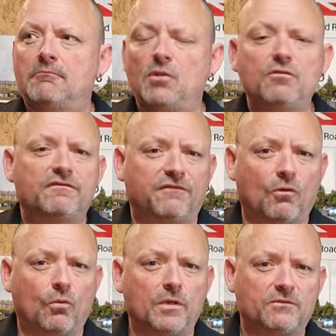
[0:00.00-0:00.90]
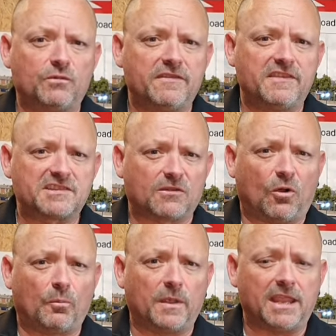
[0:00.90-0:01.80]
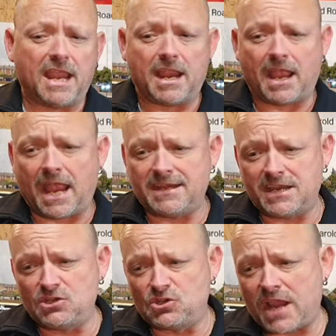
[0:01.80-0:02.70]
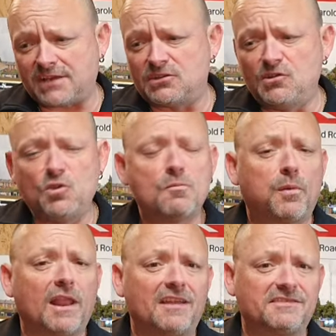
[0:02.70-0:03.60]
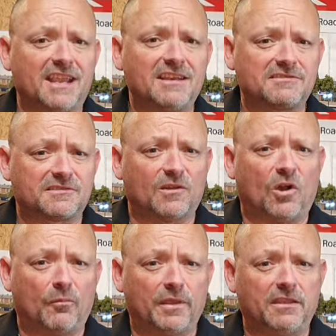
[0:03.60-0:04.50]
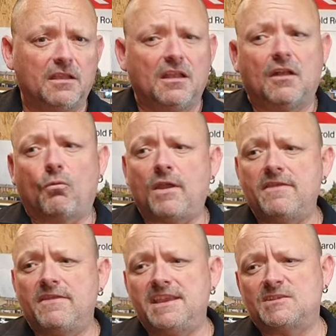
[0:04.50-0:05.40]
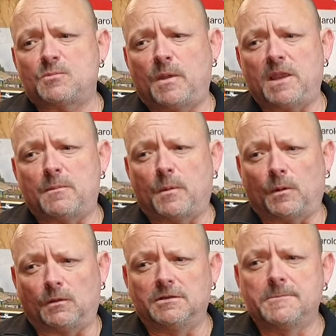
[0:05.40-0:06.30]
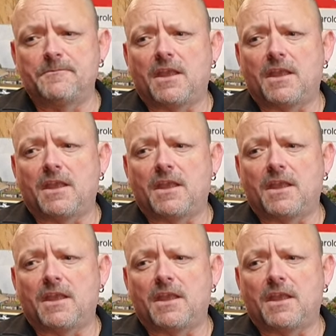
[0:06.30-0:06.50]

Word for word: move forward with this hobby and inject new blood into the hobby when these people